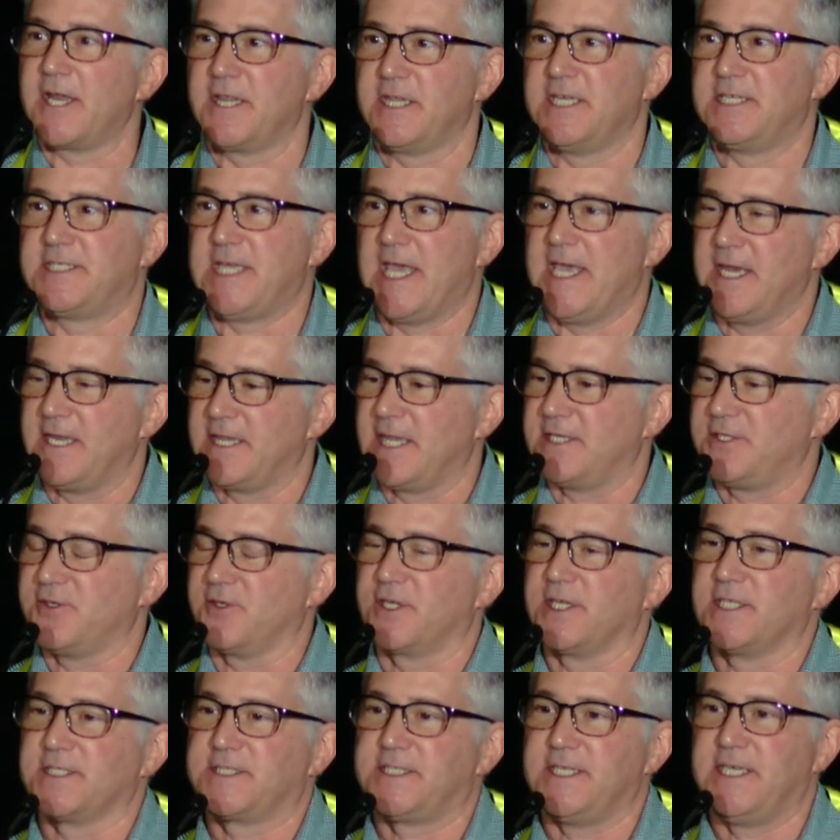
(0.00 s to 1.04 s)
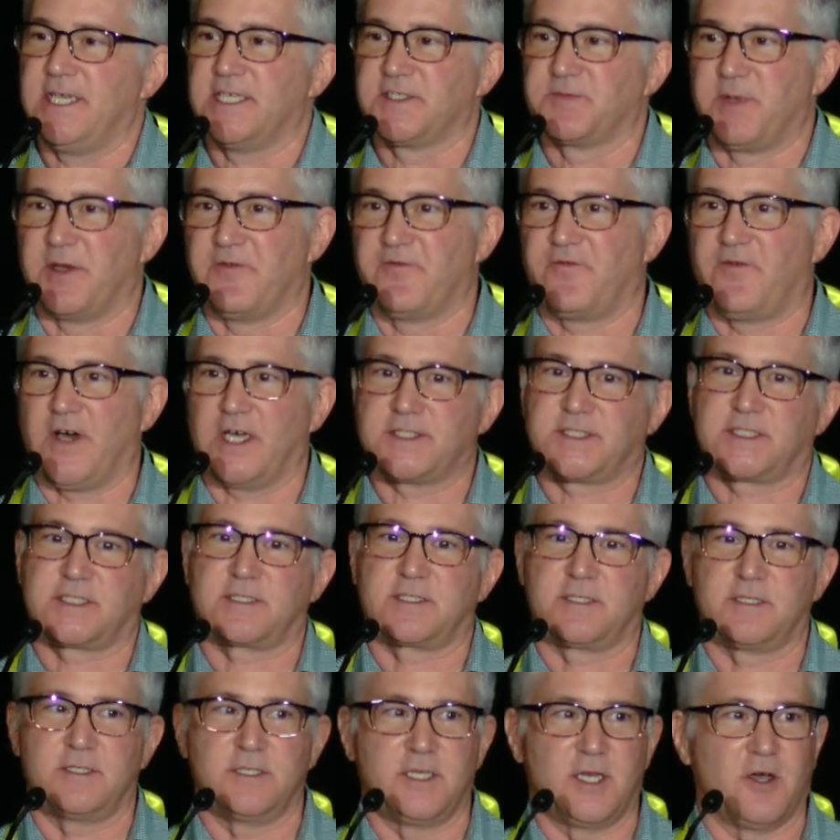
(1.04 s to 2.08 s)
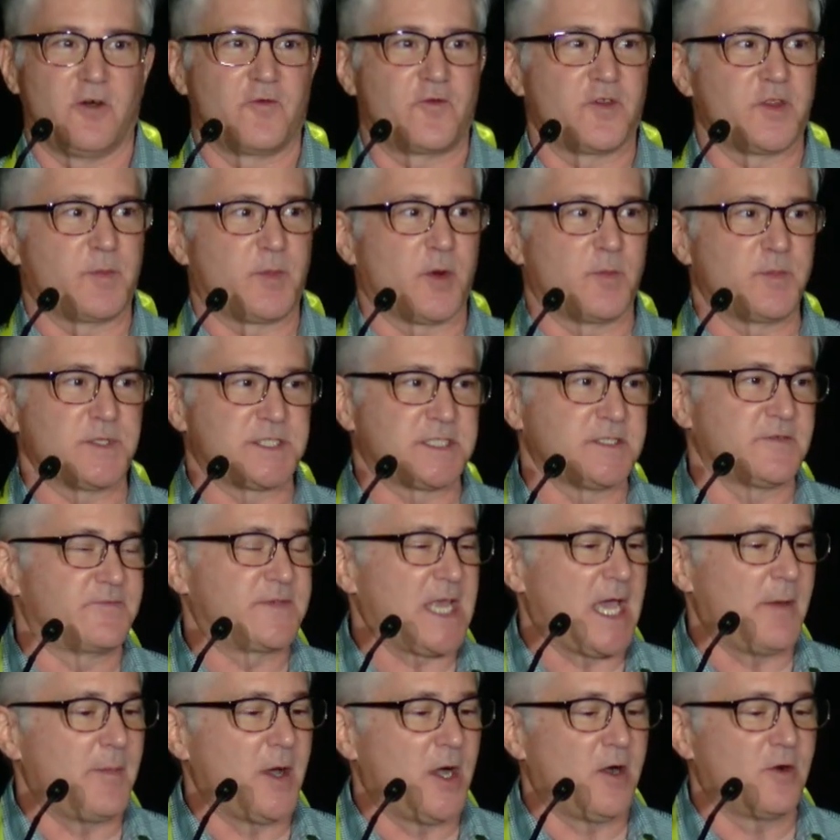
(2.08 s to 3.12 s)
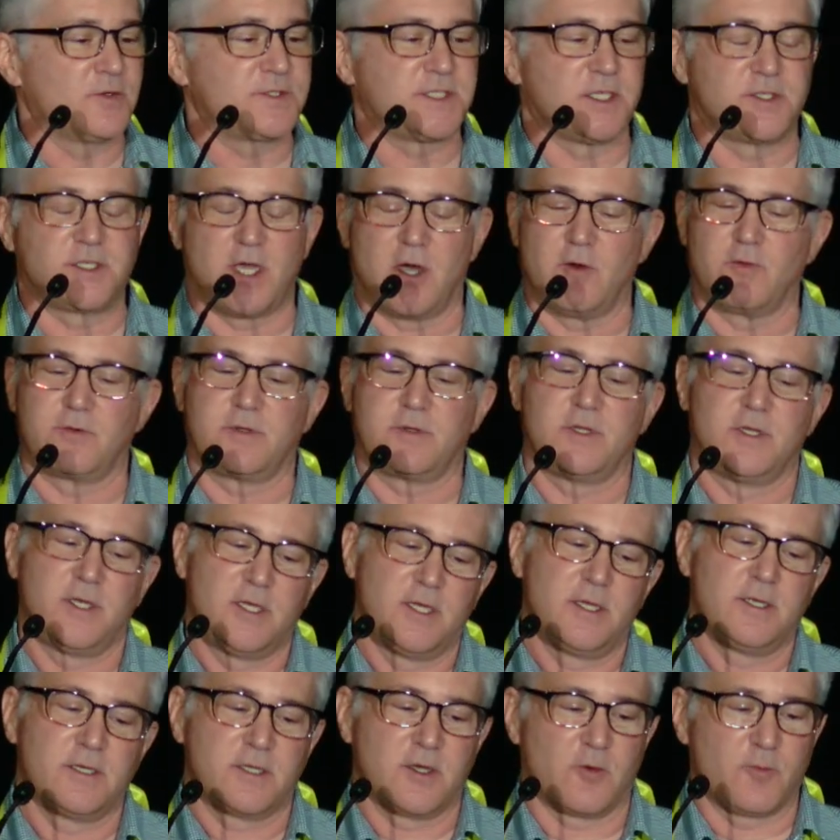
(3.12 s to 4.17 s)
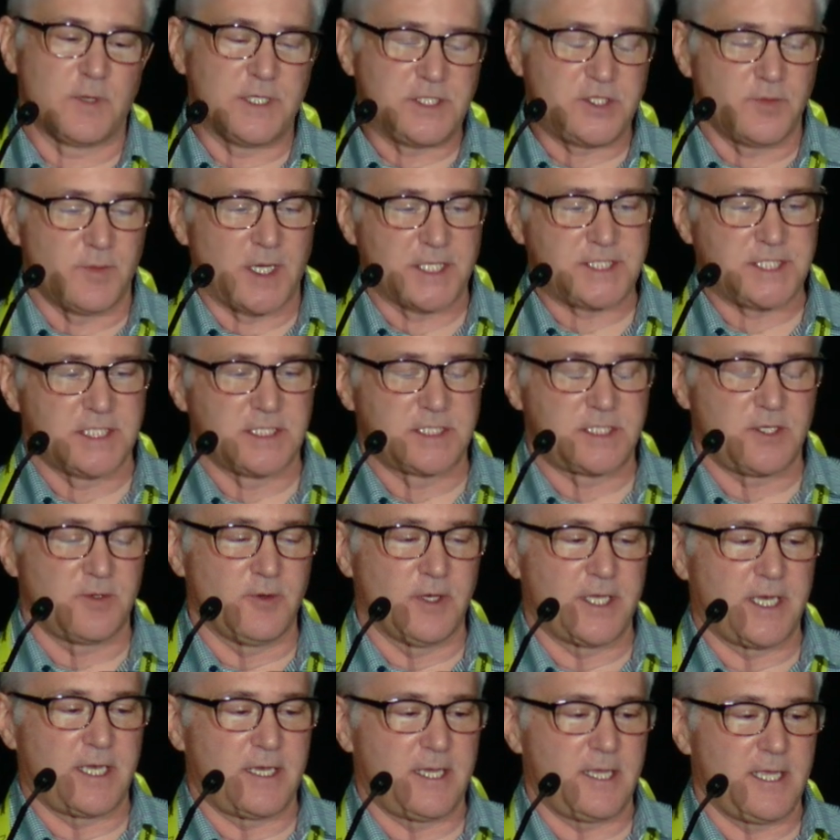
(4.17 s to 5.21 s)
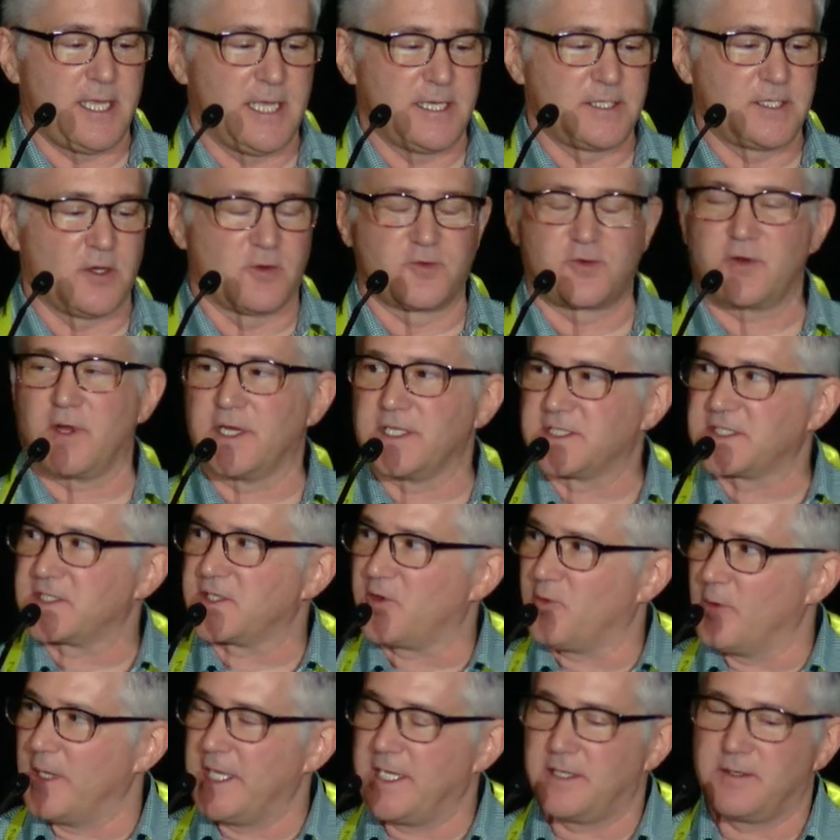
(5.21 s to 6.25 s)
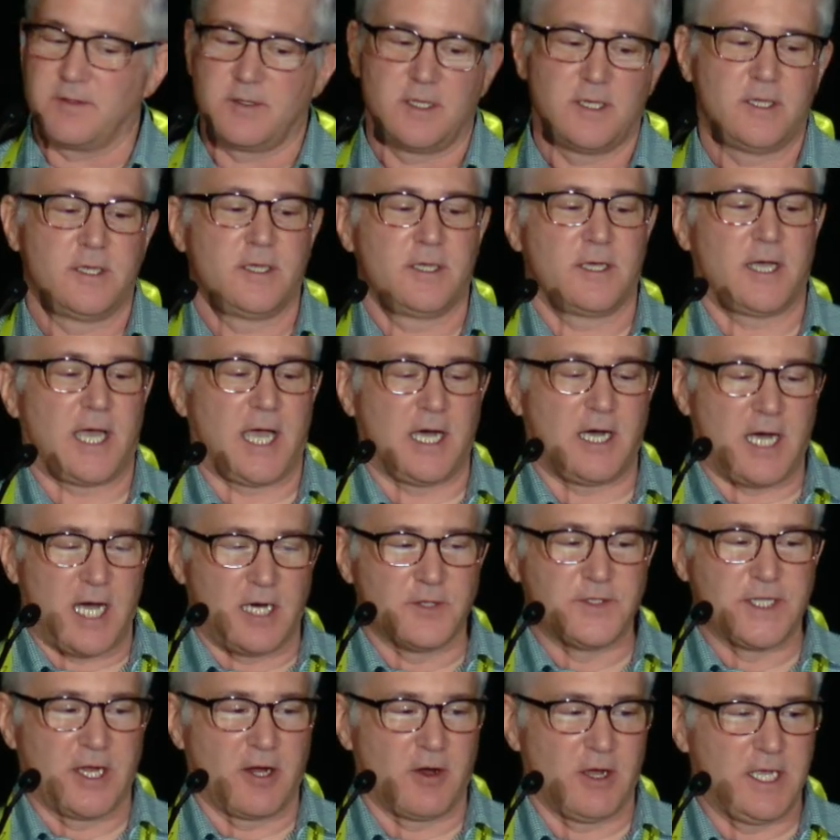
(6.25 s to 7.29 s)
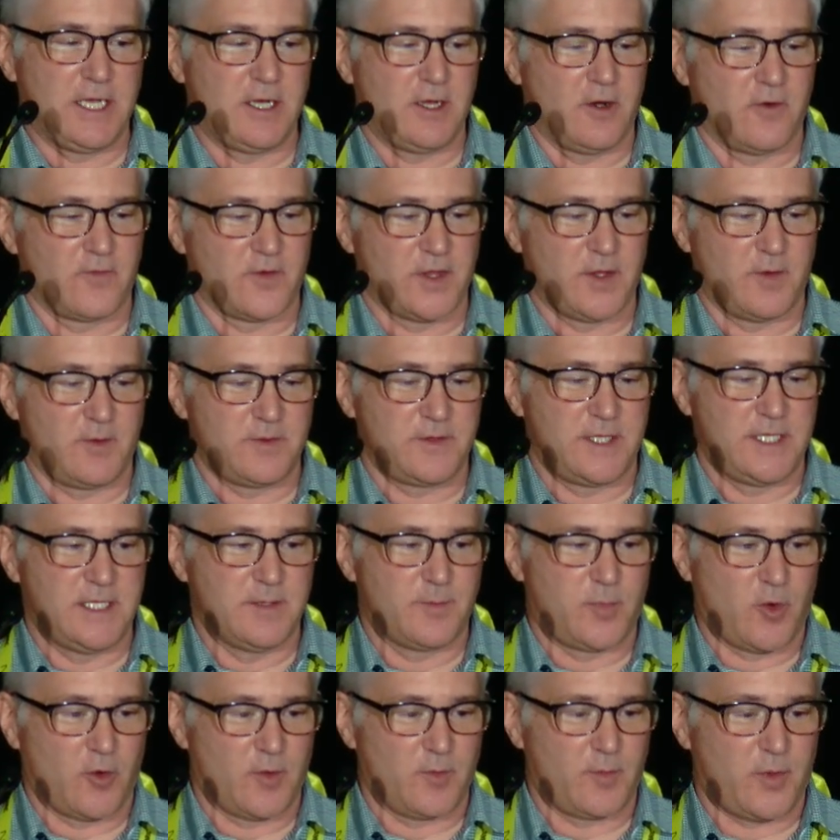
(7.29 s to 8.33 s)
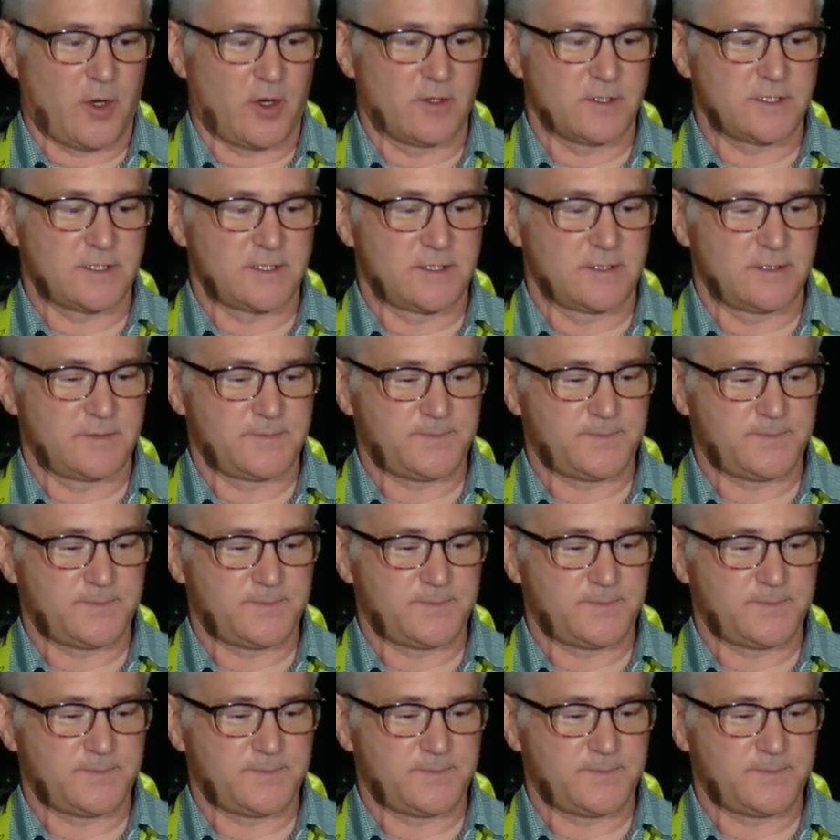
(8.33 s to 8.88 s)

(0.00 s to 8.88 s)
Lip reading: of the data that you're going to see has been futzed, for the purposes of demo. So don't read too much into it, and don't try to squint. I'll narrate over the important parts.